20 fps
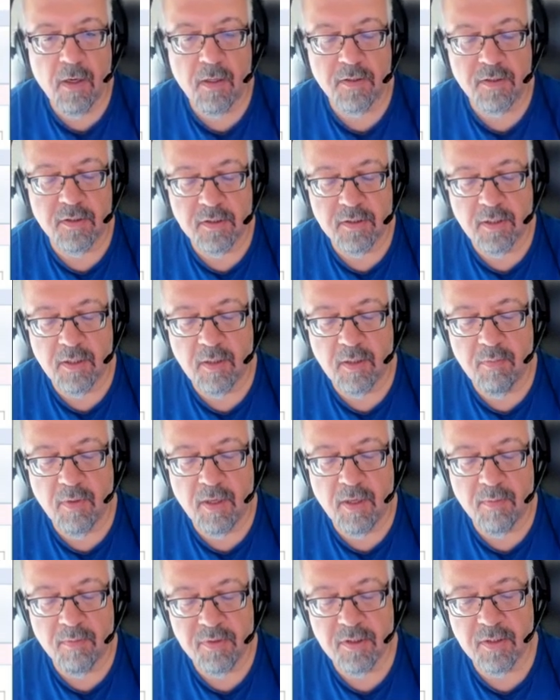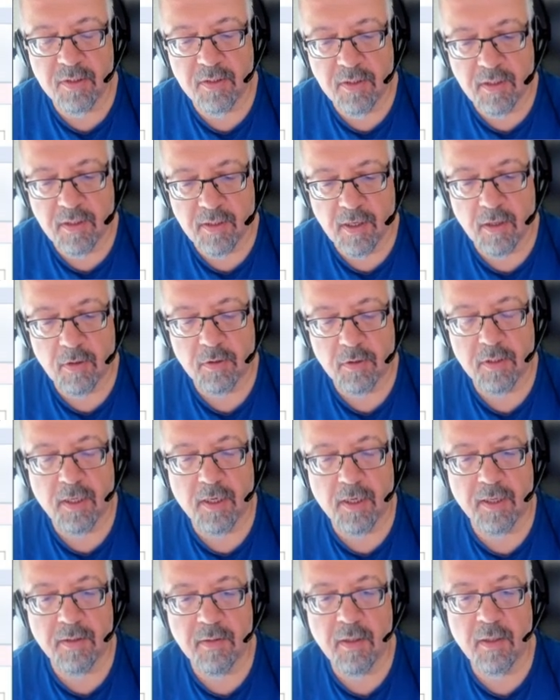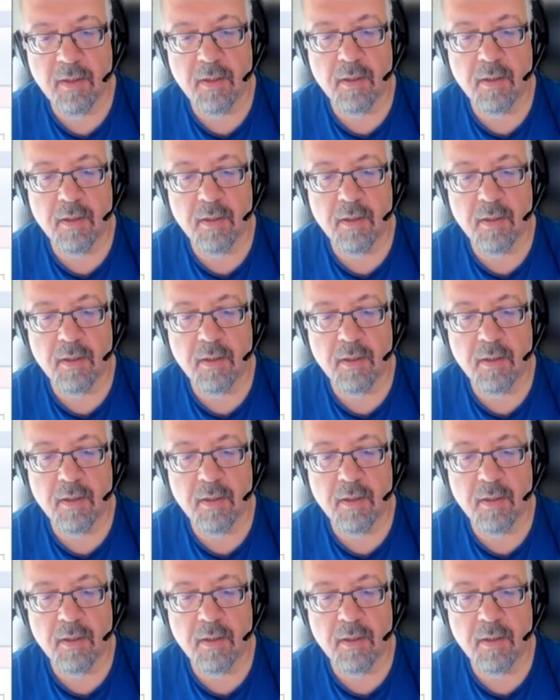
And this empty record can